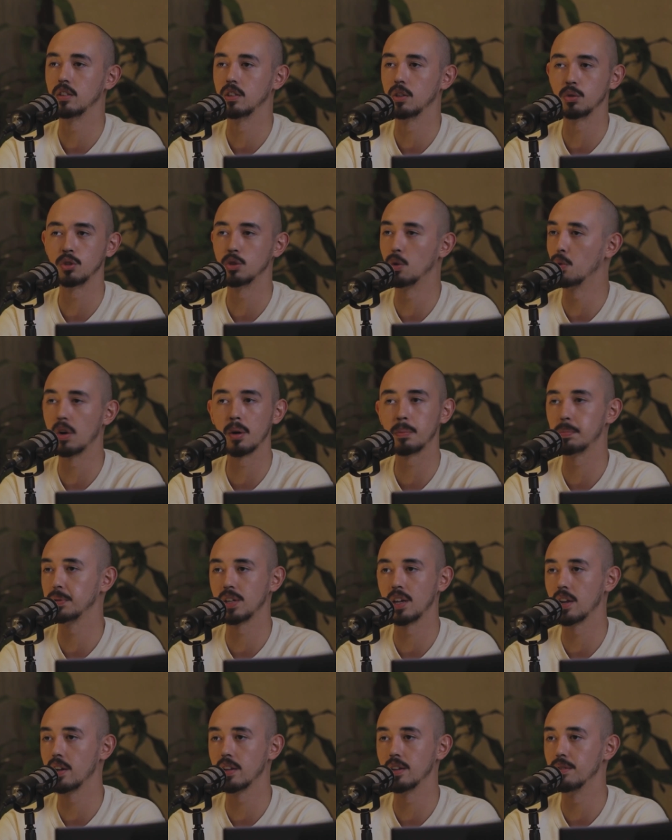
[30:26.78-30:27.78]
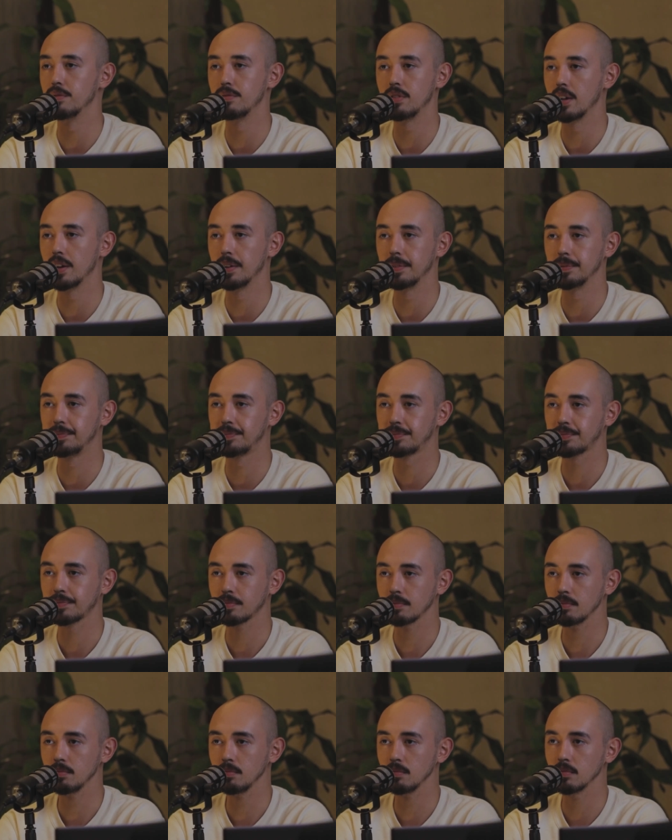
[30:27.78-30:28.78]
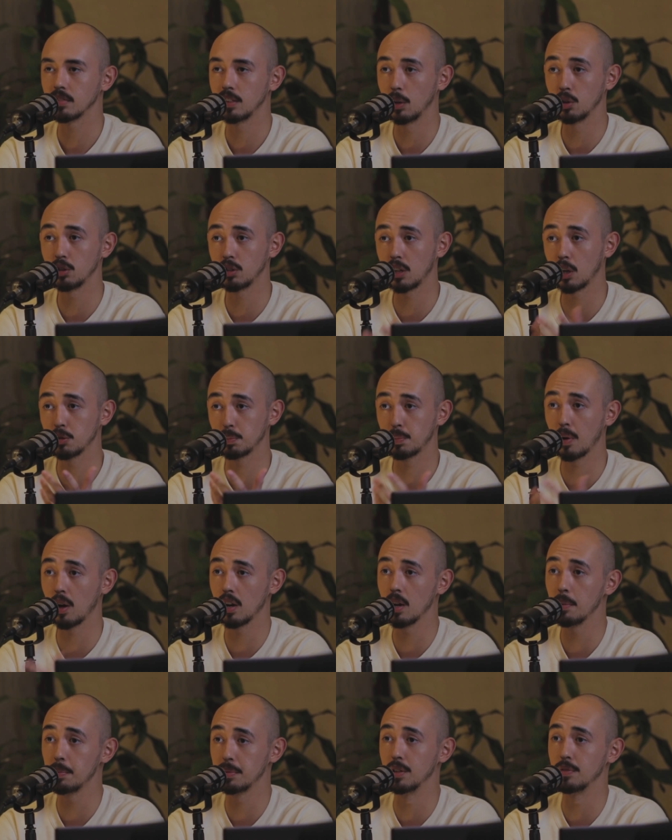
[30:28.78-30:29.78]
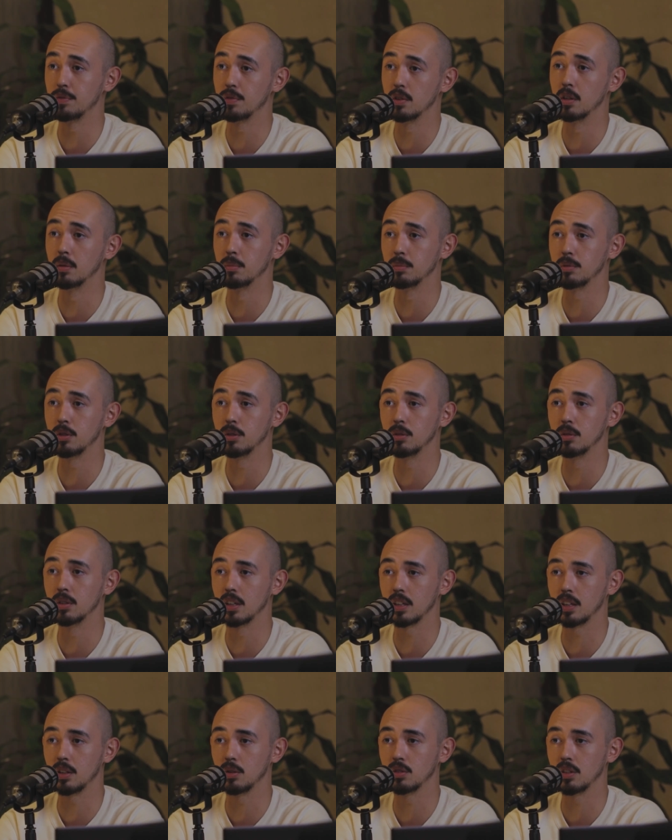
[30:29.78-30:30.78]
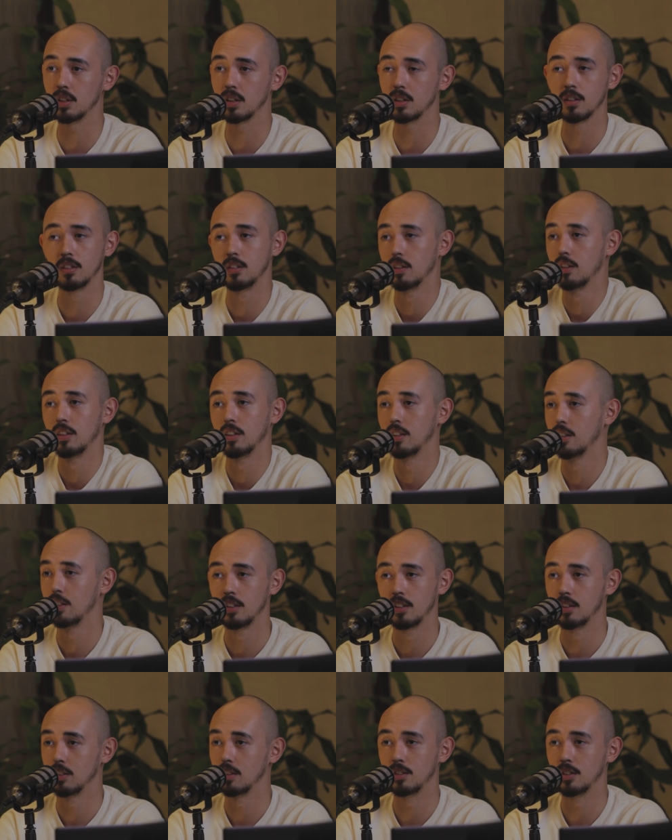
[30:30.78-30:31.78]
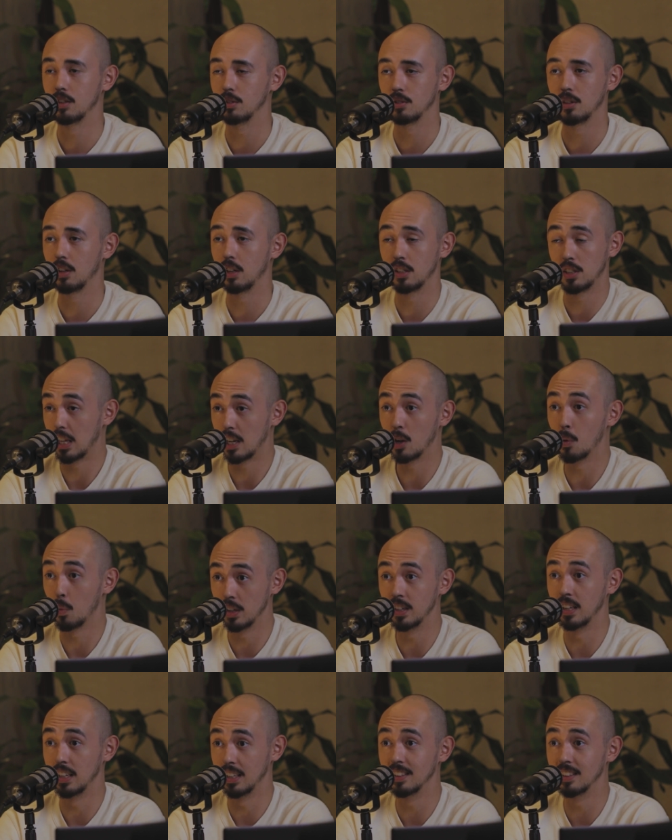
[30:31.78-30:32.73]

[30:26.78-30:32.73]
There was no representative, yeah. That was that was brought up in the film, too. Like, he was like, Is, is anyone